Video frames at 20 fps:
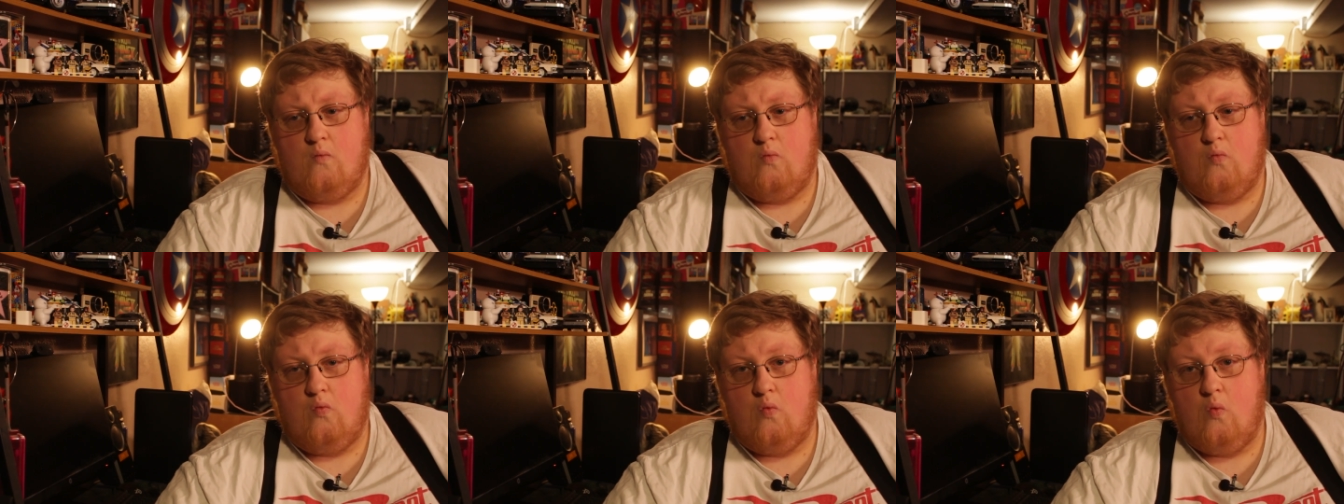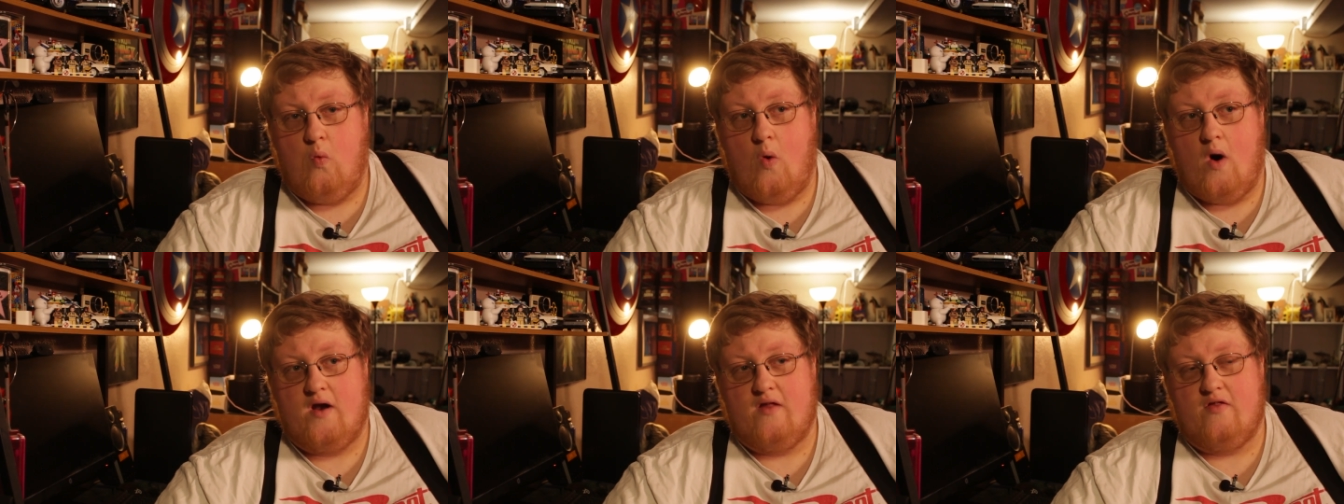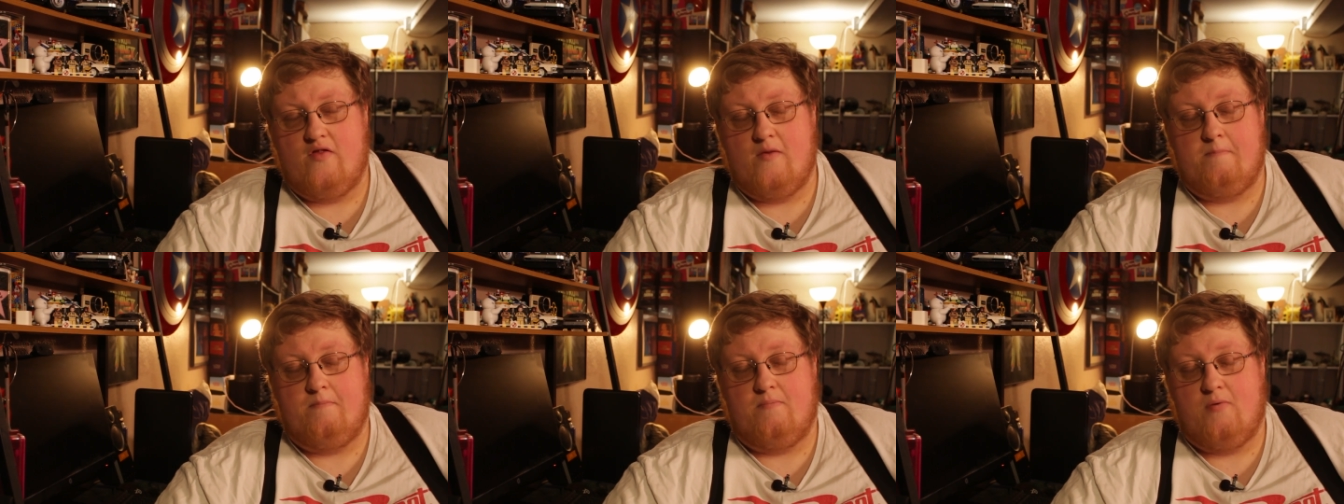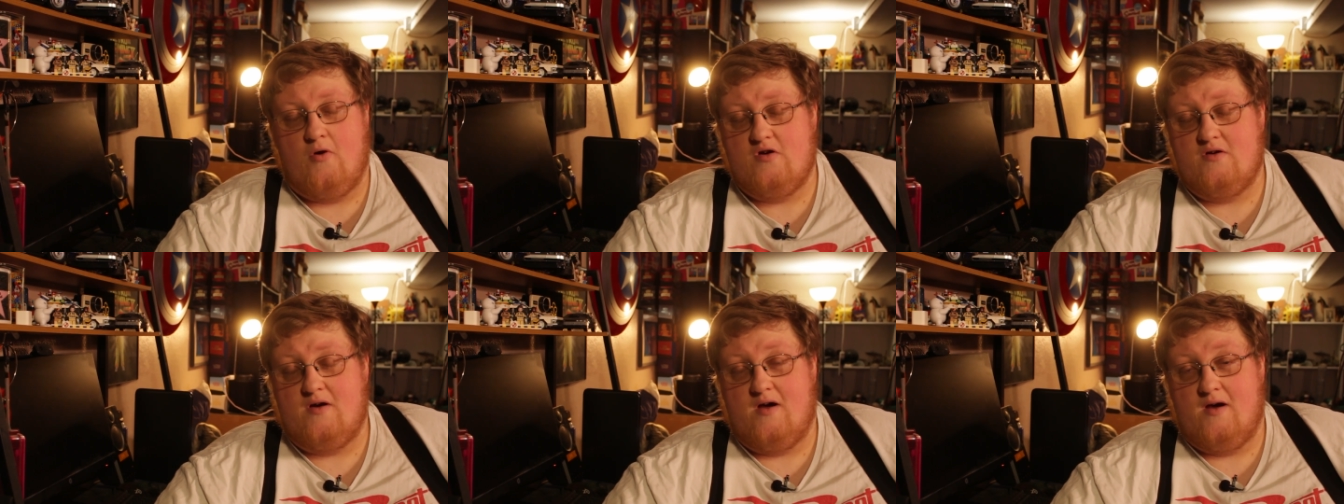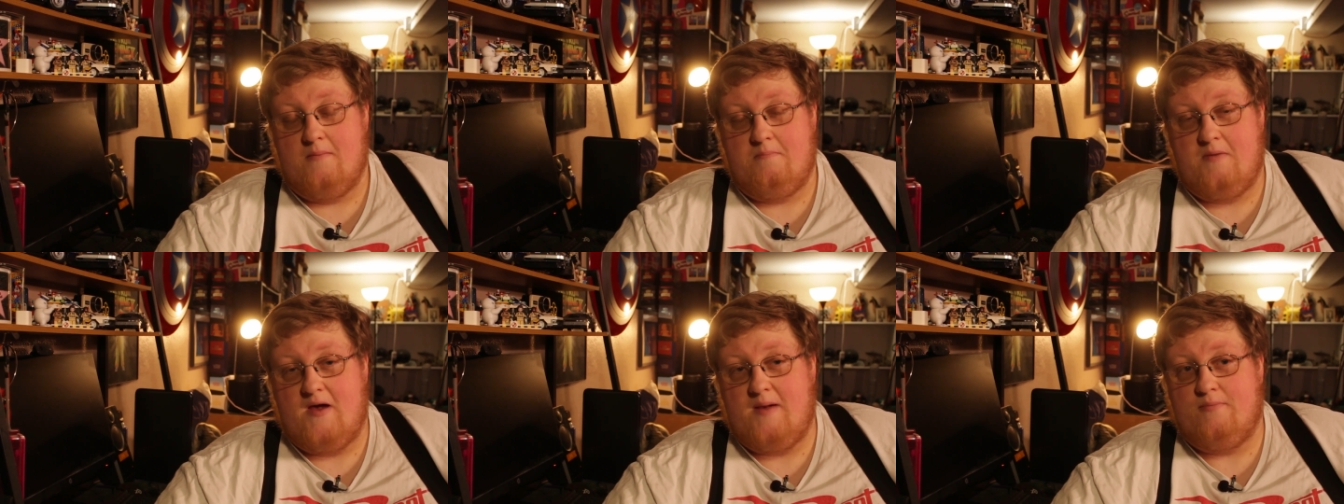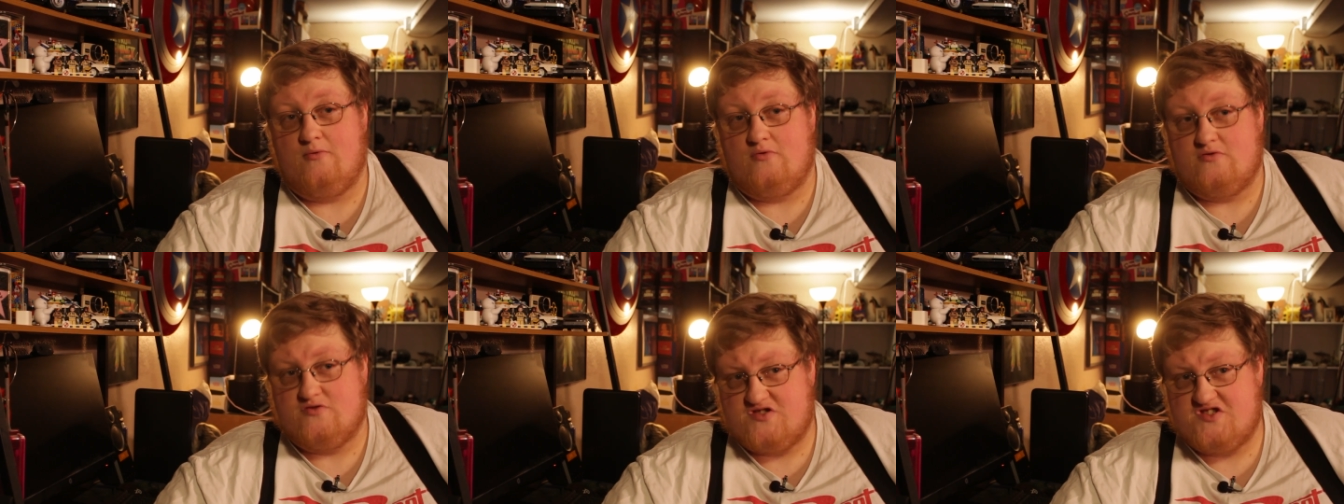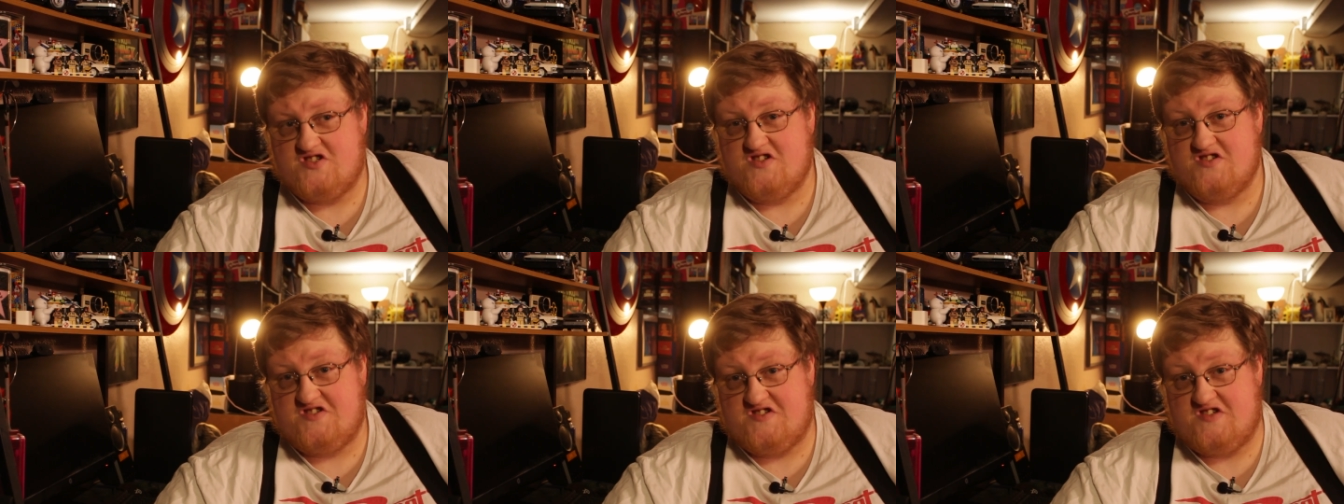one of the
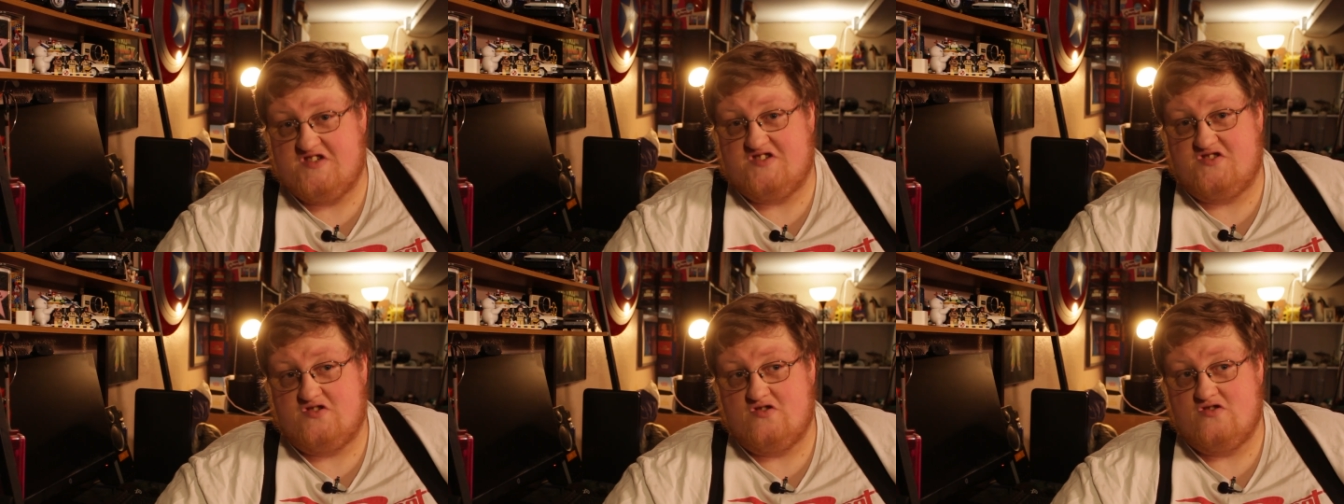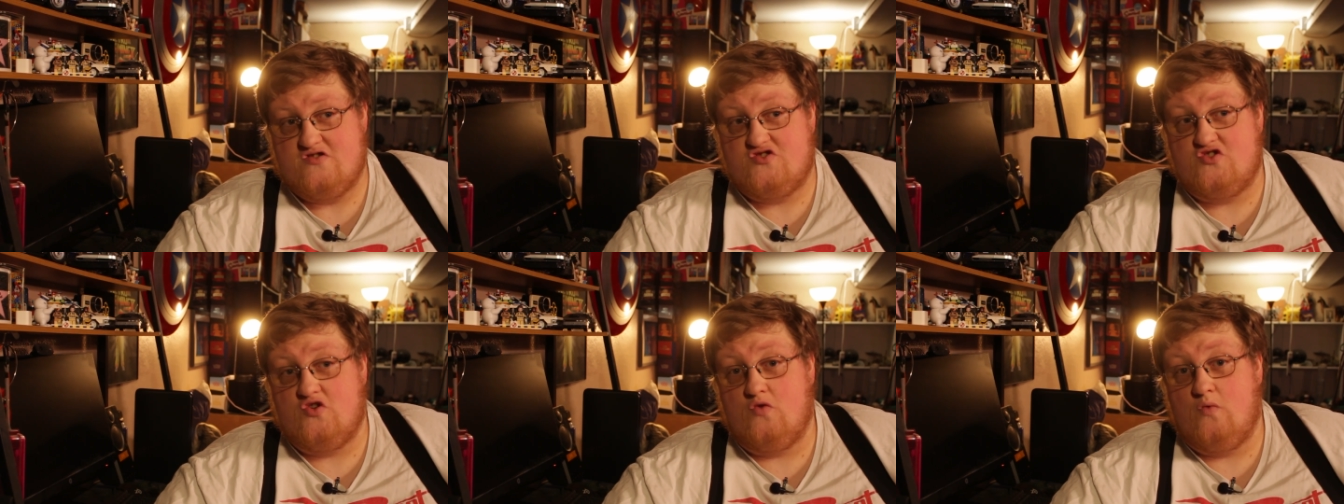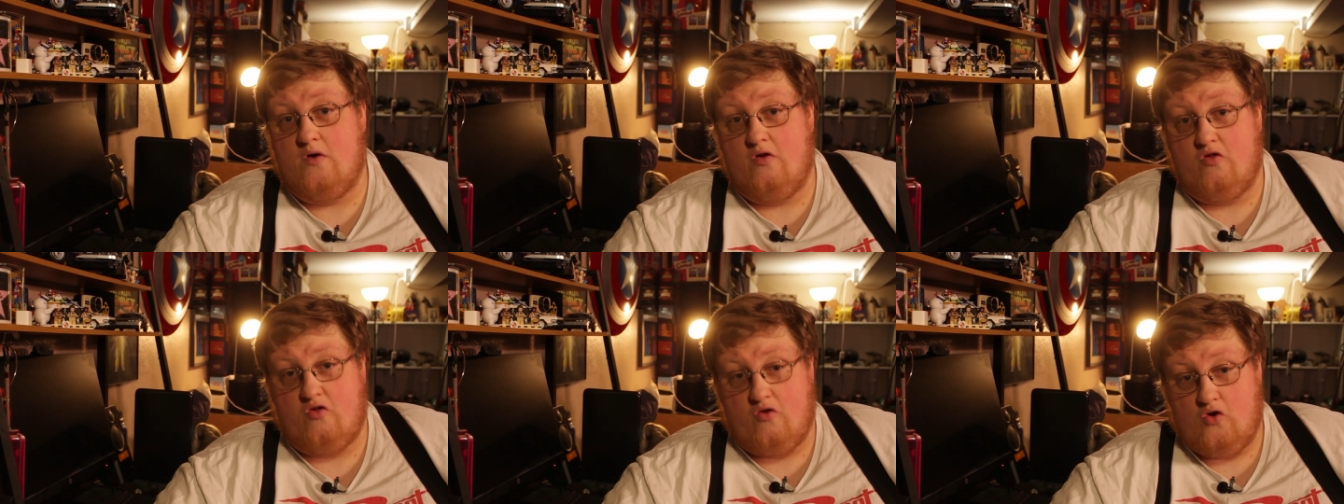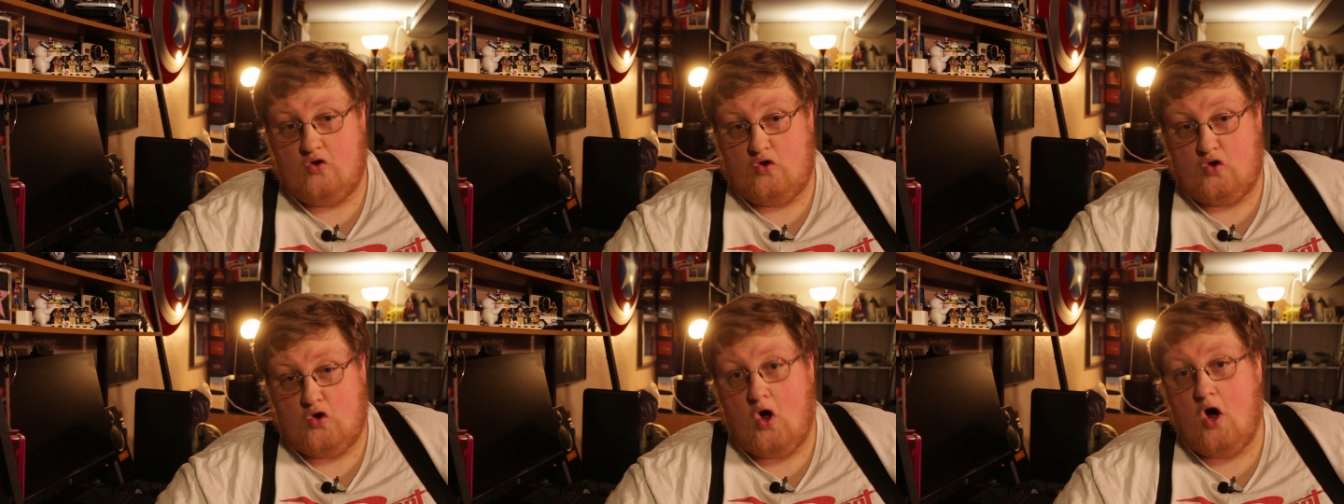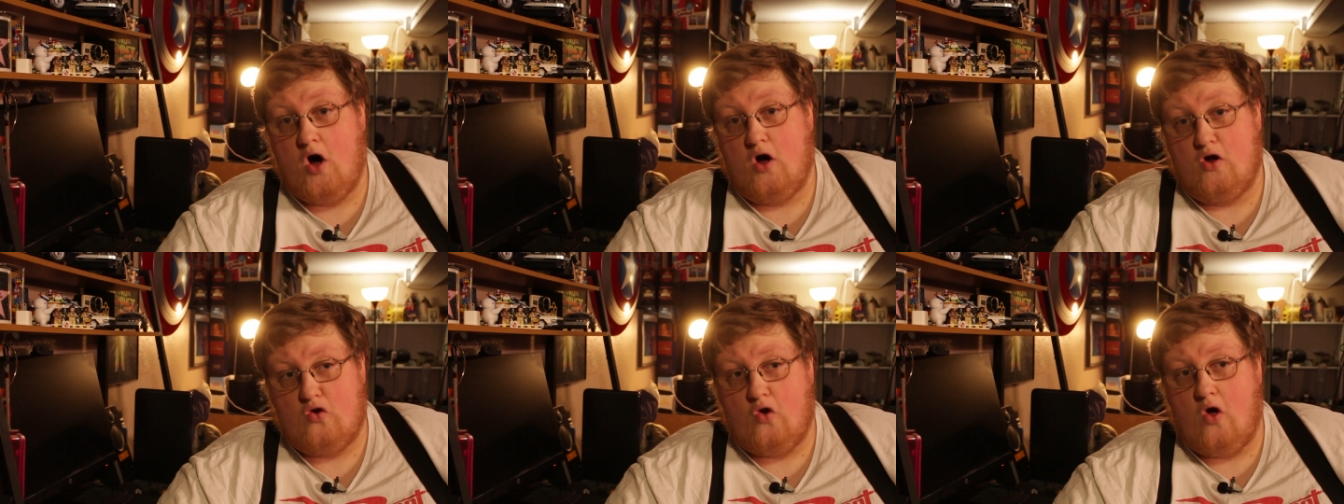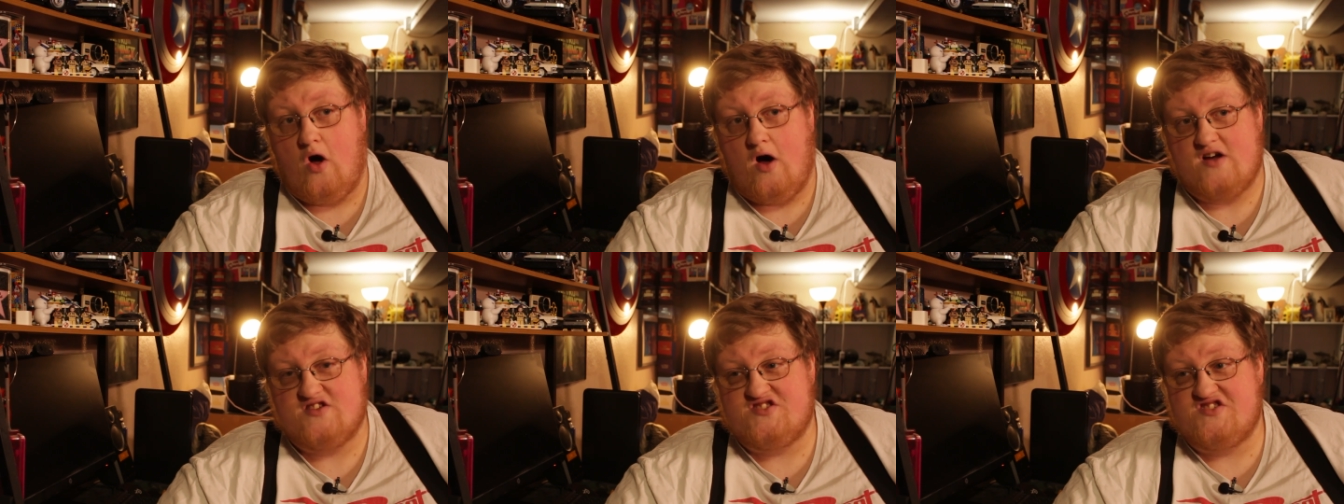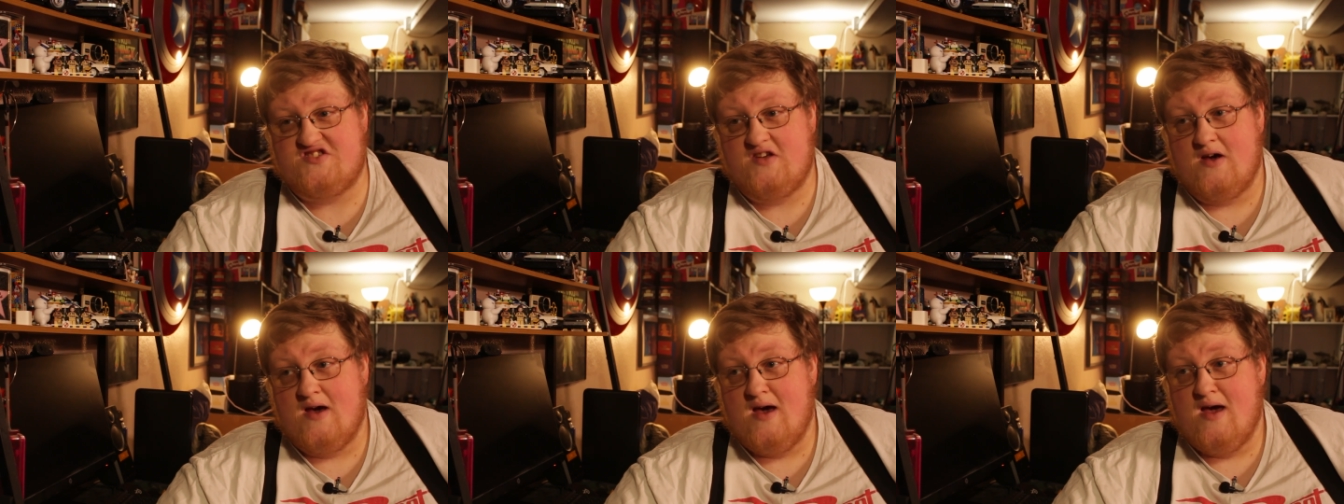people's sisters who is long lost.